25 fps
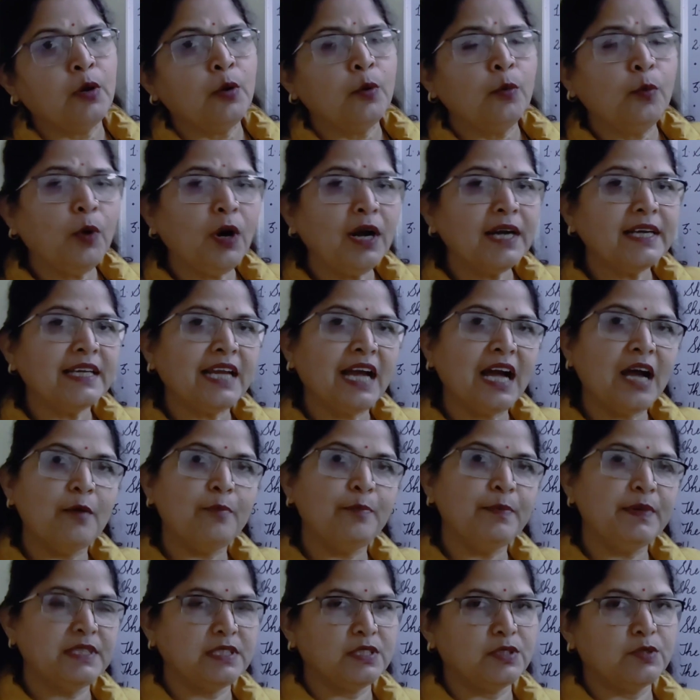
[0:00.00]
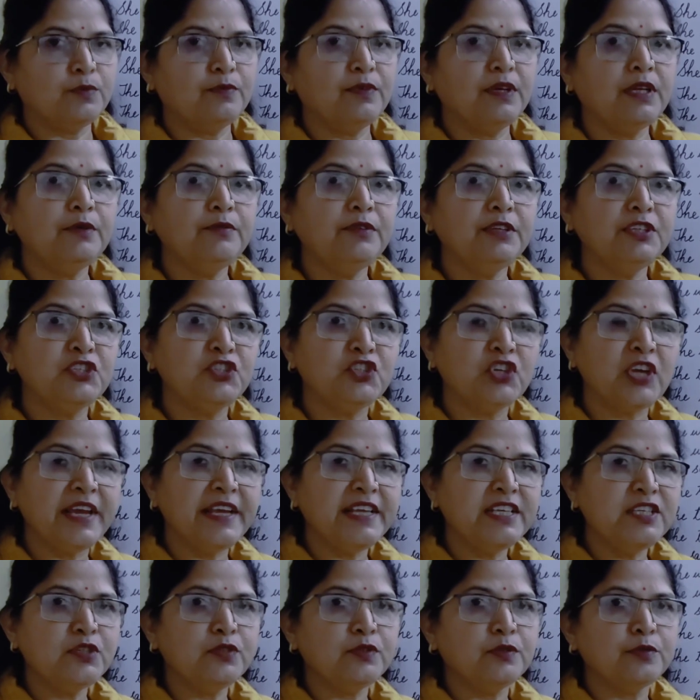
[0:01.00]
What happens when we
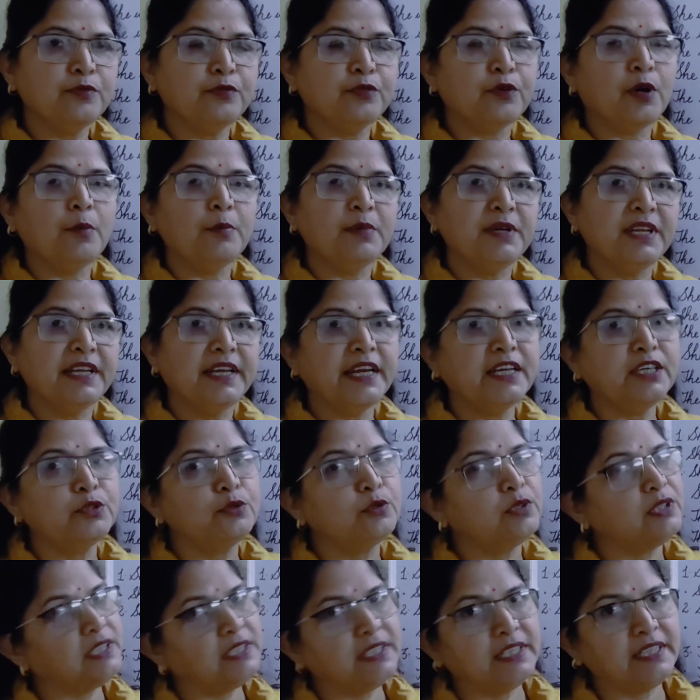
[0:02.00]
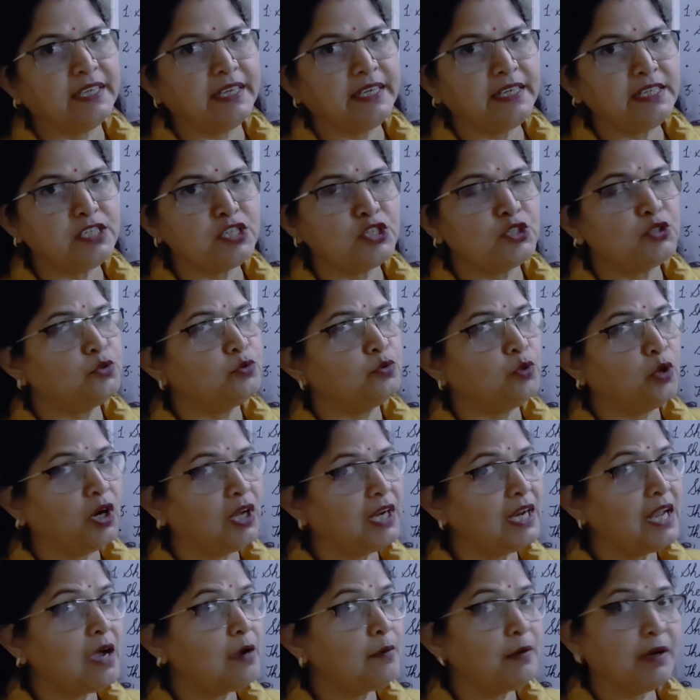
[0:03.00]
change from direct to indirect? You
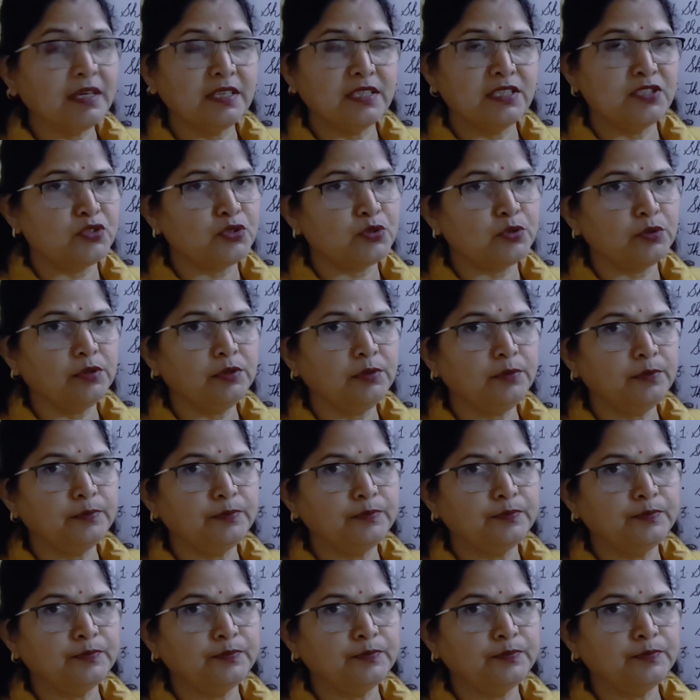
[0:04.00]
all have understood.